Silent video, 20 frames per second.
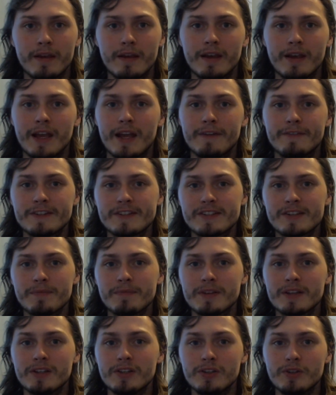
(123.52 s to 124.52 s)
If it's
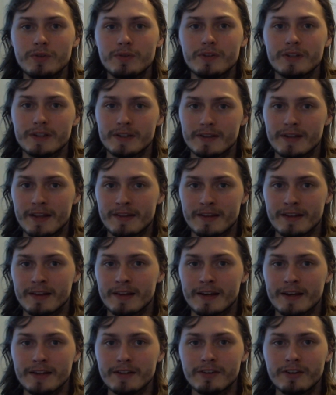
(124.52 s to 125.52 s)
something you did that they
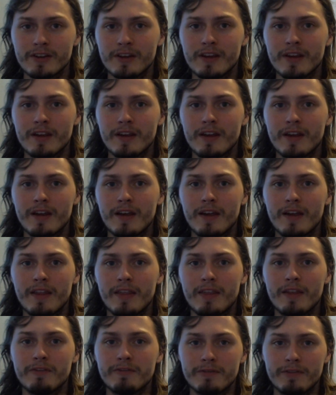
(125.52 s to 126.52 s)
liked,
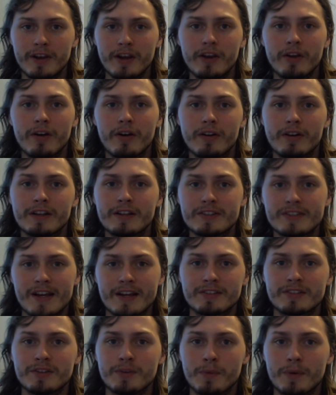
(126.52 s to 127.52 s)
then figure out
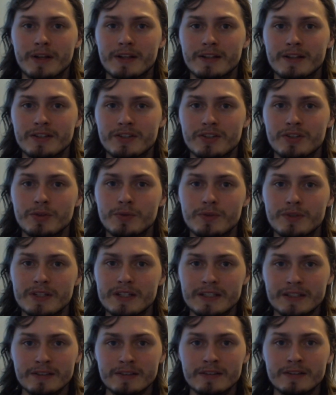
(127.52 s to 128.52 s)
exactly what it is you
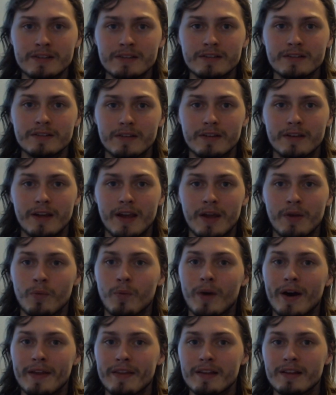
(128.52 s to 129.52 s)
did and
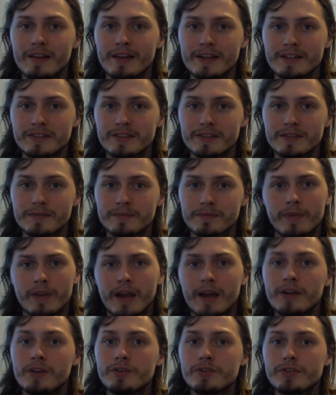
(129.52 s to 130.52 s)
why they liked it.
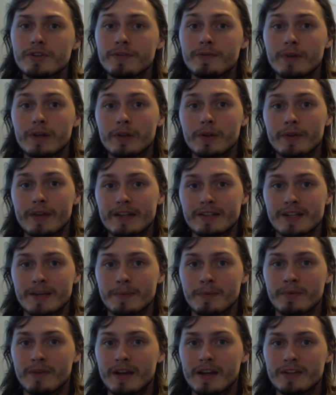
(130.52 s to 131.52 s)
I usually follow that type
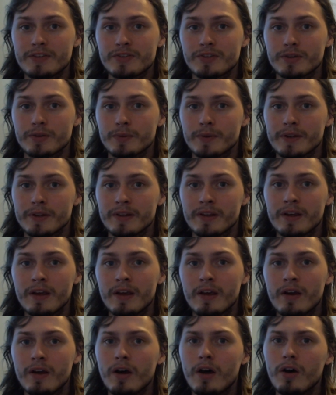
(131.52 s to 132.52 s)
of answer with,
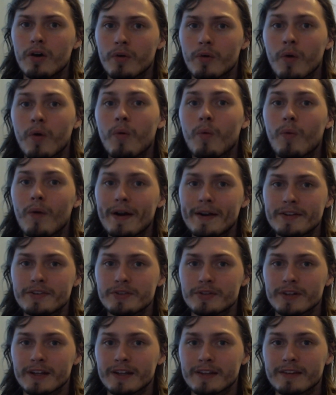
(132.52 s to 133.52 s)
oh, why did
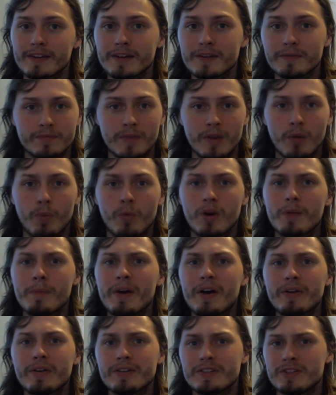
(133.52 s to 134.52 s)
you like that? What
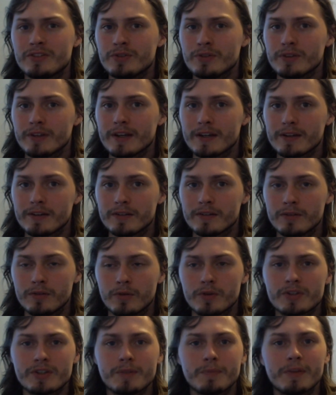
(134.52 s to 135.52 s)
about it did you like?
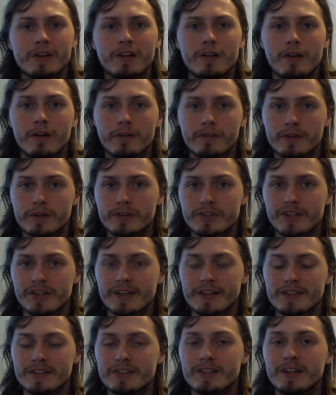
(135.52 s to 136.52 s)
Or something along those
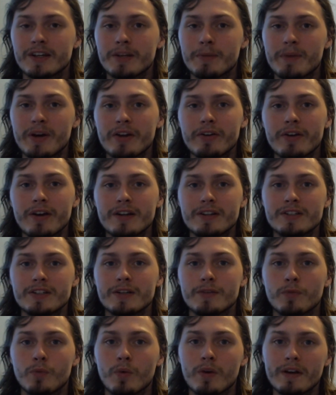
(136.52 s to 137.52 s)
lines to get a better idea
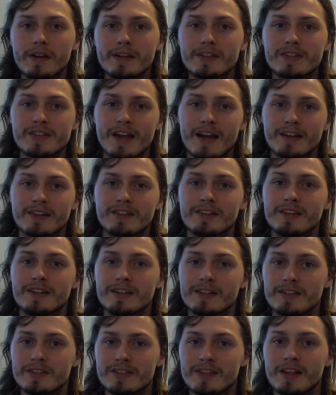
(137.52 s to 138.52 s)
of what exactly it
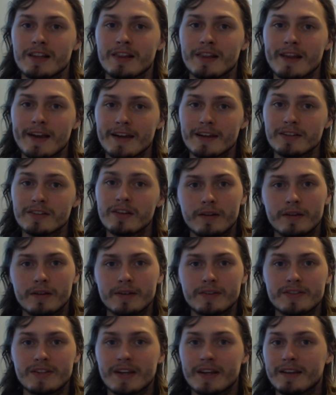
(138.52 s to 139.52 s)
is they liked.
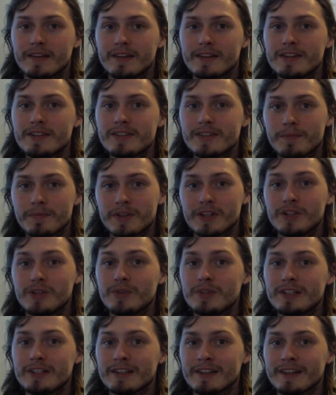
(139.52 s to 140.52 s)
Secondly, something you
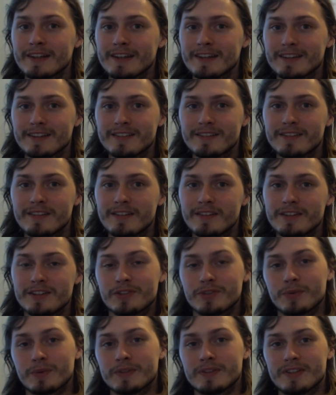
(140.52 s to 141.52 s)
didn't like.
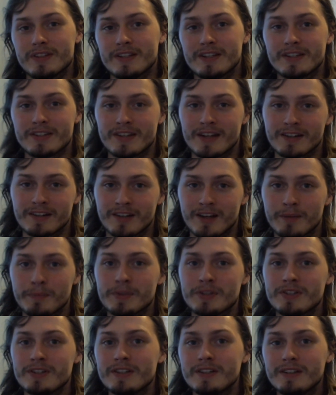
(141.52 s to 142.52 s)
This one's the exact
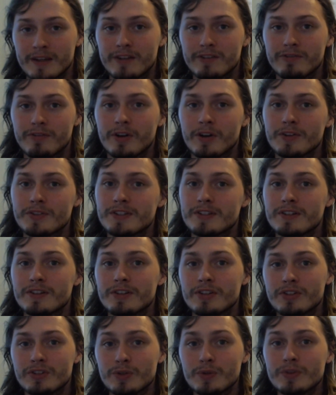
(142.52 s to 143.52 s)
opposite. It falls into
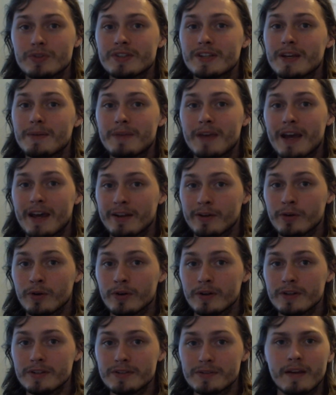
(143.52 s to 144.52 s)
the two same
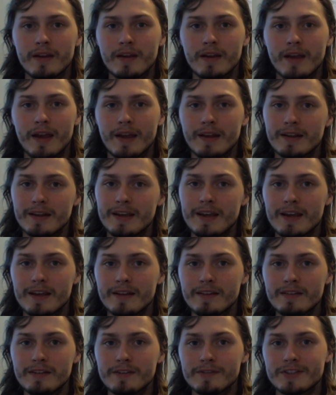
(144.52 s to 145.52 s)
categories. And
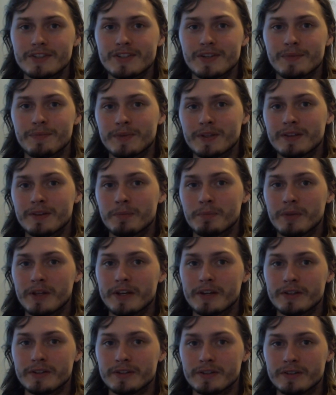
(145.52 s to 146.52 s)
again, if it's something
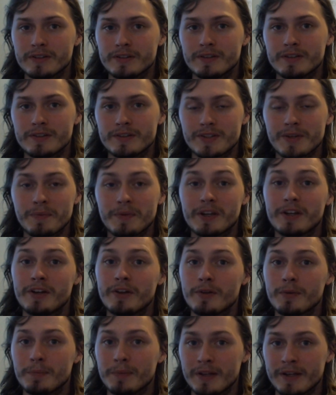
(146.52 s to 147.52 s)

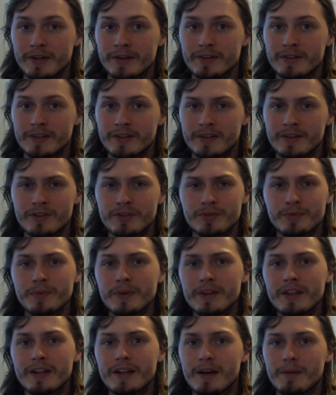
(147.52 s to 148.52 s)
another player did, there's
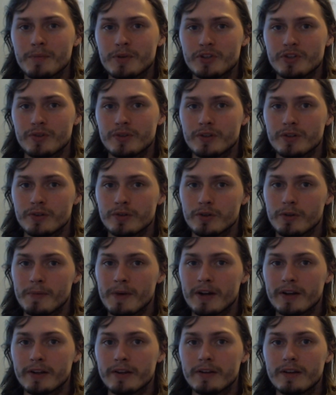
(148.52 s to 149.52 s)
really not much you can do
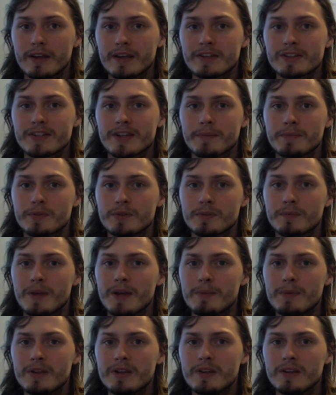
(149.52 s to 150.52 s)
about it, except to
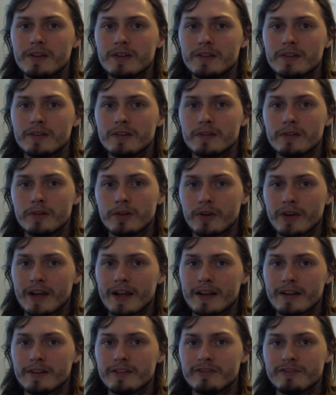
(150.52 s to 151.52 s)
maybe look
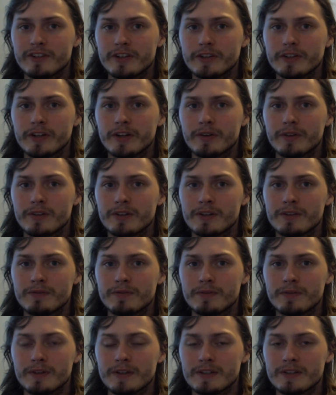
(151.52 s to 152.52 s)
at it and figure out
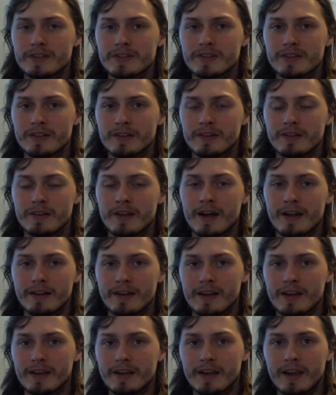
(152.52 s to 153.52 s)
if it's not
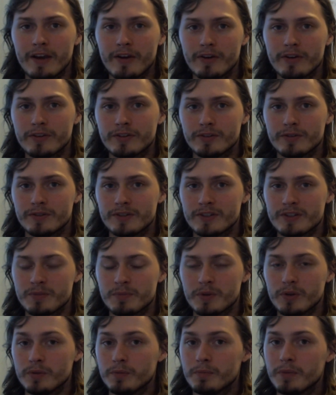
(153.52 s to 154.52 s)
a character
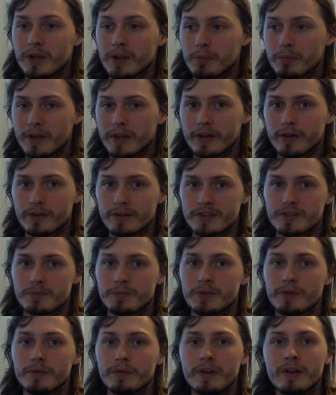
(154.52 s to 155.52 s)
dispute, but a player dispute.